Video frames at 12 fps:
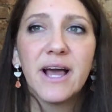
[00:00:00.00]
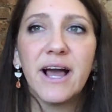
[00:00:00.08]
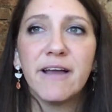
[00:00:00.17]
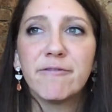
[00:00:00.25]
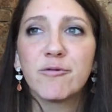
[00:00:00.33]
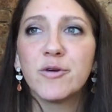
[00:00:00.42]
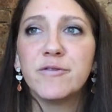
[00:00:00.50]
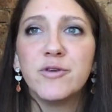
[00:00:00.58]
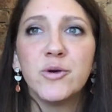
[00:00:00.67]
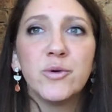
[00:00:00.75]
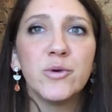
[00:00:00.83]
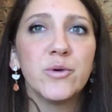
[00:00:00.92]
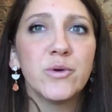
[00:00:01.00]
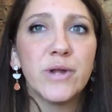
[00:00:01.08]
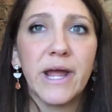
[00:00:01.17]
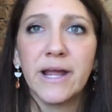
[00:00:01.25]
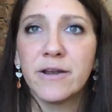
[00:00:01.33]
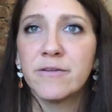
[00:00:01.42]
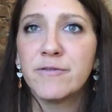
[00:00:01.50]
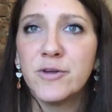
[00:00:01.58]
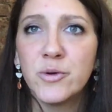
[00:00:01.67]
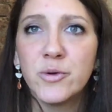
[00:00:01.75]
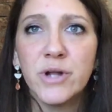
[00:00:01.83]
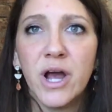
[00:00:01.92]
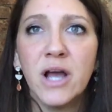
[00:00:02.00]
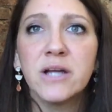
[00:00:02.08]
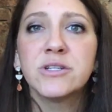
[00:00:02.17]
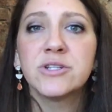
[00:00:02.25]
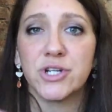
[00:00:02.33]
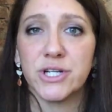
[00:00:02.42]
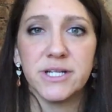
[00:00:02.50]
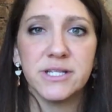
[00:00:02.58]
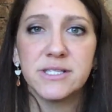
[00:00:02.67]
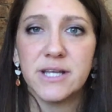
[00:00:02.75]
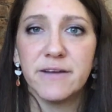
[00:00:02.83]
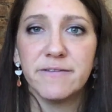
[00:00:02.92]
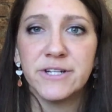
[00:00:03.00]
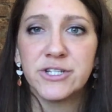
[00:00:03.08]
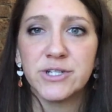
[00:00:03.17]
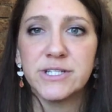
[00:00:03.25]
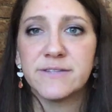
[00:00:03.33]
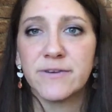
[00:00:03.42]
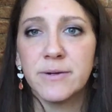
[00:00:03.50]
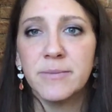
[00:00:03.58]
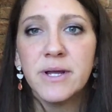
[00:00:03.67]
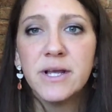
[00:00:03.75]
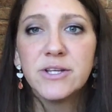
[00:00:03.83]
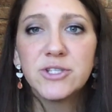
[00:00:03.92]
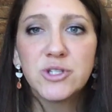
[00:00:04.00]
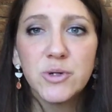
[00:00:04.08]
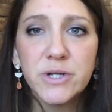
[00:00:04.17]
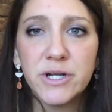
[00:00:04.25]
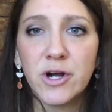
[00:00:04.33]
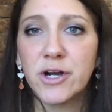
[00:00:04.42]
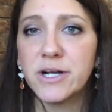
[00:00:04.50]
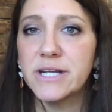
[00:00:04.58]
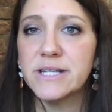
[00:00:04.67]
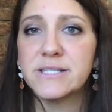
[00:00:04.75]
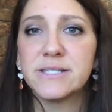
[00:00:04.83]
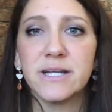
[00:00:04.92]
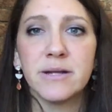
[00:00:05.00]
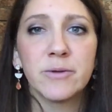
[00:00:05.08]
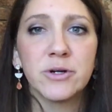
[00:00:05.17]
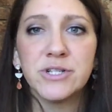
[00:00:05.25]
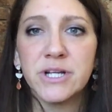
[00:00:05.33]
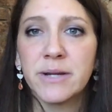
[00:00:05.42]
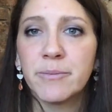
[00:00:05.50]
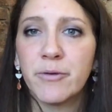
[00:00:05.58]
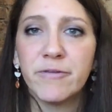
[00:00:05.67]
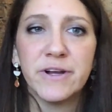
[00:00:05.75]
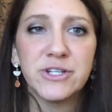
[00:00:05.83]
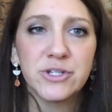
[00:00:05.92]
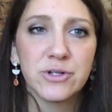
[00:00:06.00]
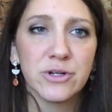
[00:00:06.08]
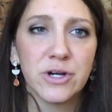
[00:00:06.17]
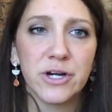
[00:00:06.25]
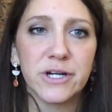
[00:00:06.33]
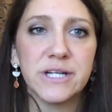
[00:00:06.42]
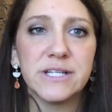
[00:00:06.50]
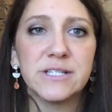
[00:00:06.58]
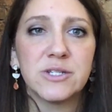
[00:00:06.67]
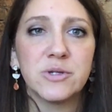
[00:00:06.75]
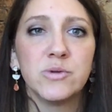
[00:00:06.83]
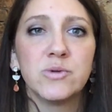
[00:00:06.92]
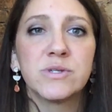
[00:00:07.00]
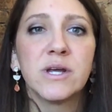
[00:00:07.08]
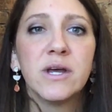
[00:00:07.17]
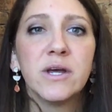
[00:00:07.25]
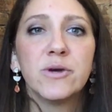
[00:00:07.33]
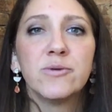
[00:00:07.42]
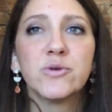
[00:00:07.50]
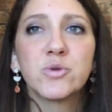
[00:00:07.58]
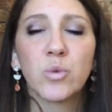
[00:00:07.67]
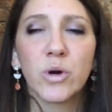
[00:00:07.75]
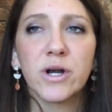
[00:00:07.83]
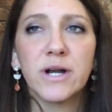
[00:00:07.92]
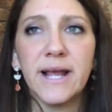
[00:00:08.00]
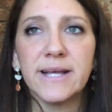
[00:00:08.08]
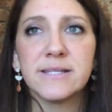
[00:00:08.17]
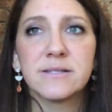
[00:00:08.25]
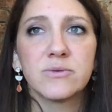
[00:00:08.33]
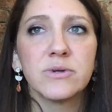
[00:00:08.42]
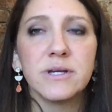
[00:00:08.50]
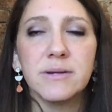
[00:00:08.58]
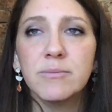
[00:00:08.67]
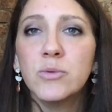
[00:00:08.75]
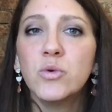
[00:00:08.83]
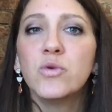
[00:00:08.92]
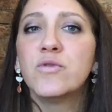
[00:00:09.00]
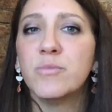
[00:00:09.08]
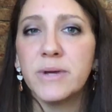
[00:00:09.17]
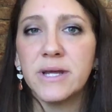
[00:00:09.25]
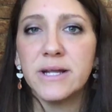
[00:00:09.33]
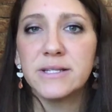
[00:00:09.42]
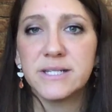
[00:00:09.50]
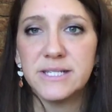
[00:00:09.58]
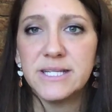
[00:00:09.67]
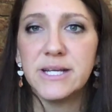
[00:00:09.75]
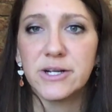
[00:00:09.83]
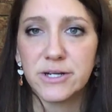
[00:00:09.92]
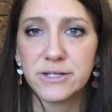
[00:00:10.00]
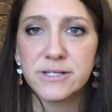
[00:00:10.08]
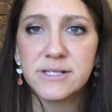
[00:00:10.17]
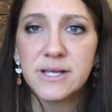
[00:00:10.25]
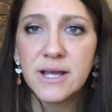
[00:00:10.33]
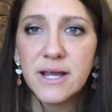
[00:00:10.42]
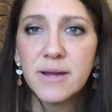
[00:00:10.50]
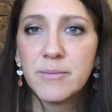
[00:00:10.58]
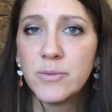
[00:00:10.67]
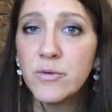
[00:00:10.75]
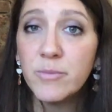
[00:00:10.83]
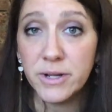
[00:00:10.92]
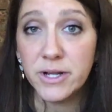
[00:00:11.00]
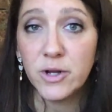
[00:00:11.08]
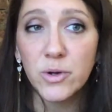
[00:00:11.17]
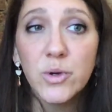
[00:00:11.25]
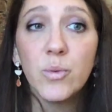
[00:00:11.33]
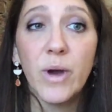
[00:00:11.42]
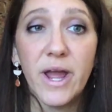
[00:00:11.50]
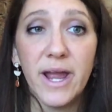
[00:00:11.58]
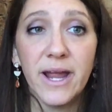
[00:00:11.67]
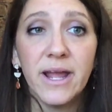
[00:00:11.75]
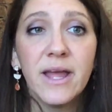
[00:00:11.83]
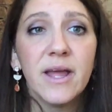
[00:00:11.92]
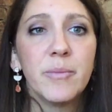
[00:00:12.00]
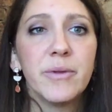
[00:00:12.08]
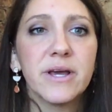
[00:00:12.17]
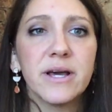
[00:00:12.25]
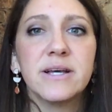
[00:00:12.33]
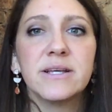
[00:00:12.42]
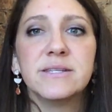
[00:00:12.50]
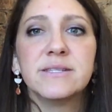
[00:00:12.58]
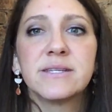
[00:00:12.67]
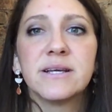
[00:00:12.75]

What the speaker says: I've reviewed and viewed hundreds of entries from student artists and emerging and professional artists whose work has really moved me to tears, moved me in a good way, because